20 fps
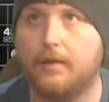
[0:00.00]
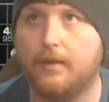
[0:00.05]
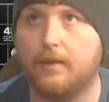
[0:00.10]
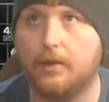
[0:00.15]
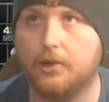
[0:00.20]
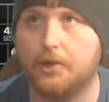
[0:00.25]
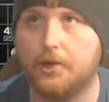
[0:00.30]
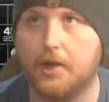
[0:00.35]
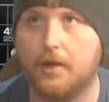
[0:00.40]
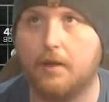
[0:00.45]

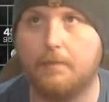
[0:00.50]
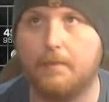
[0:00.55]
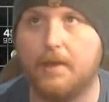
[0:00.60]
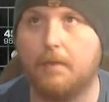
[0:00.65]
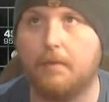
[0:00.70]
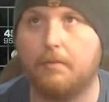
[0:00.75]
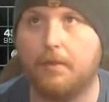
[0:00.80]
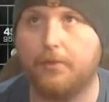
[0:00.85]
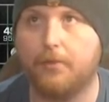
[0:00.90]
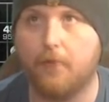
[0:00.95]
Shouldn't I be
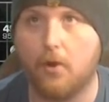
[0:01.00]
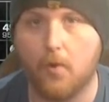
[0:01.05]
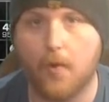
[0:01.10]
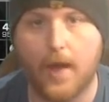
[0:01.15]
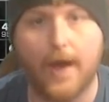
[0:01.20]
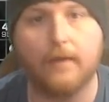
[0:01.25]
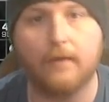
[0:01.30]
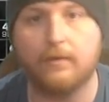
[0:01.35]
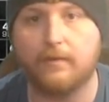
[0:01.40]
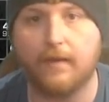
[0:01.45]
able to throw
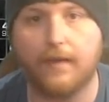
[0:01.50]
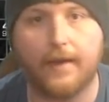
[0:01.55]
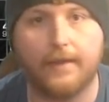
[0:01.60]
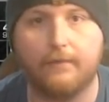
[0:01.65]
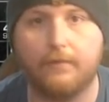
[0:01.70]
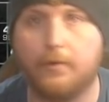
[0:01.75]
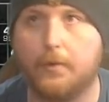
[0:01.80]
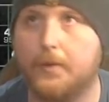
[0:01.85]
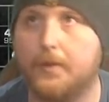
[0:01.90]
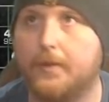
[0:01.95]

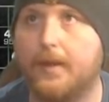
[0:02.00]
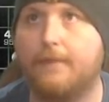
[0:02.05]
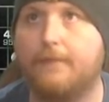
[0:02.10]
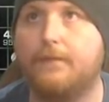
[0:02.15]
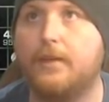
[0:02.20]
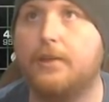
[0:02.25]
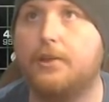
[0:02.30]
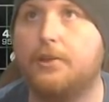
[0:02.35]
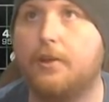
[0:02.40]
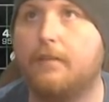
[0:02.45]
outside to a
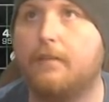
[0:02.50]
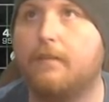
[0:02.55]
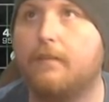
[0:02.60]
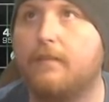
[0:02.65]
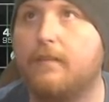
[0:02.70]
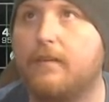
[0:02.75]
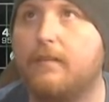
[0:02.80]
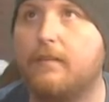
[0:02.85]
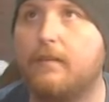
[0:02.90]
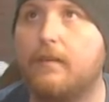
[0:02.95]
lefty just
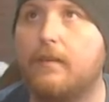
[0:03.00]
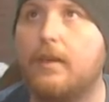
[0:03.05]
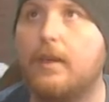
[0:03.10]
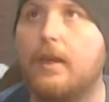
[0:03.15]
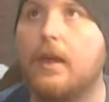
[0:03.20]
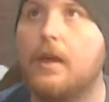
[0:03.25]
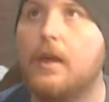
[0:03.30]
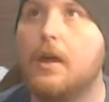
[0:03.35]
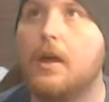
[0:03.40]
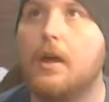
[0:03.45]
as
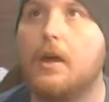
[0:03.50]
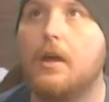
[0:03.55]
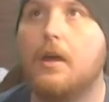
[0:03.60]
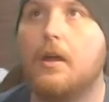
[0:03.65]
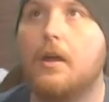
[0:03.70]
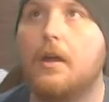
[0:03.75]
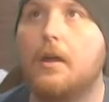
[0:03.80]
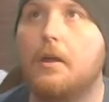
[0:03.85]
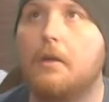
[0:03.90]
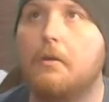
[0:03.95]
easily?
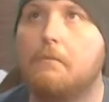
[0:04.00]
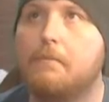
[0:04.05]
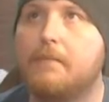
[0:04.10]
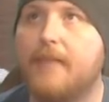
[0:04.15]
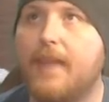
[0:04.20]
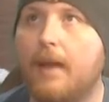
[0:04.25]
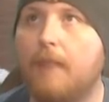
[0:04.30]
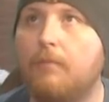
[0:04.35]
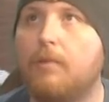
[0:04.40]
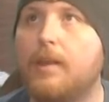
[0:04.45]
But
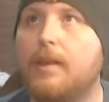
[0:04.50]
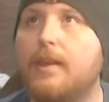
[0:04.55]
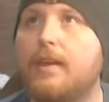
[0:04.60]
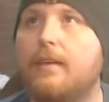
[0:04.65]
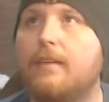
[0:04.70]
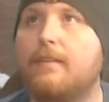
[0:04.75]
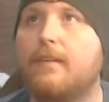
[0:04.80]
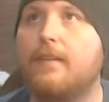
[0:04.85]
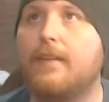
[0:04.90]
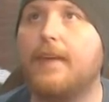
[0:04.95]
that really
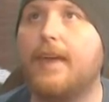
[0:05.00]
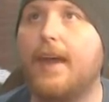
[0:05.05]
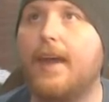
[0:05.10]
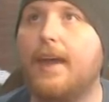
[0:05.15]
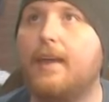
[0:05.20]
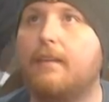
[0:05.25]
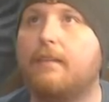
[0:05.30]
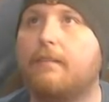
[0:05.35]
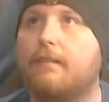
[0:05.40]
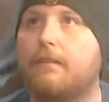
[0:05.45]
isn't the
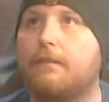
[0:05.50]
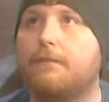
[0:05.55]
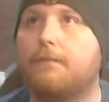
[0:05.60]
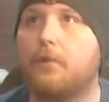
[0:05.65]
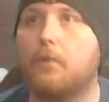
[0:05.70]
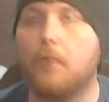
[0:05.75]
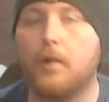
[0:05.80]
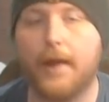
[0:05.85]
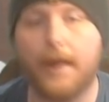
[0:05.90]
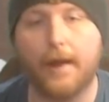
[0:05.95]
case.
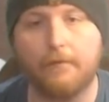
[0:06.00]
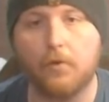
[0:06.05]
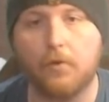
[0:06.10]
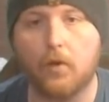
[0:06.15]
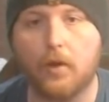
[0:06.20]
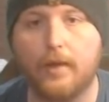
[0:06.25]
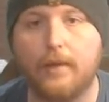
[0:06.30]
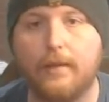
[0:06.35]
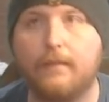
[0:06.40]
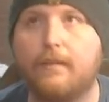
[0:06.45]
For whatever
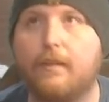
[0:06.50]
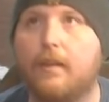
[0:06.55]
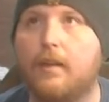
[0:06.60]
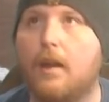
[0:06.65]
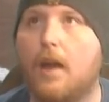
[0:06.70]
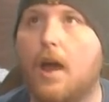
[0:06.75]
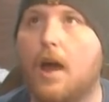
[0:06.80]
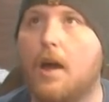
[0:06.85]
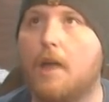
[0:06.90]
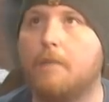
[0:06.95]

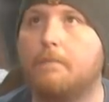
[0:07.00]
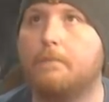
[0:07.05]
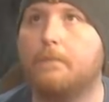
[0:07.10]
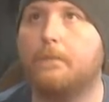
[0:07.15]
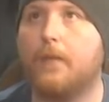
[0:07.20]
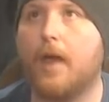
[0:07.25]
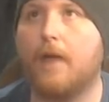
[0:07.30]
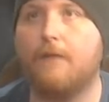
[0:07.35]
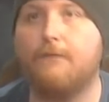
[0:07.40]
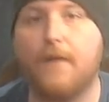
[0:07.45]
reason,
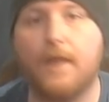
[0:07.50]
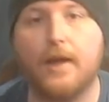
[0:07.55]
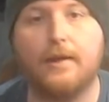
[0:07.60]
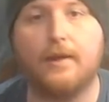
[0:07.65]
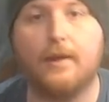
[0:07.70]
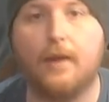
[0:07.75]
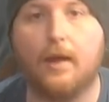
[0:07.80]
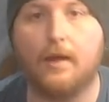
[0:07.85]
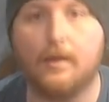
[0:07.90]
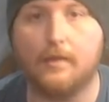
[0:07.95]
I find
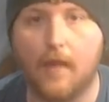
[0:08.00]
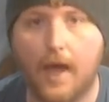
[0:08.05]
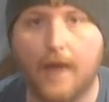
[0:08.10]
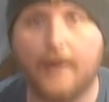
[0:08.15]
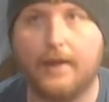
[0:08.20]
it a lot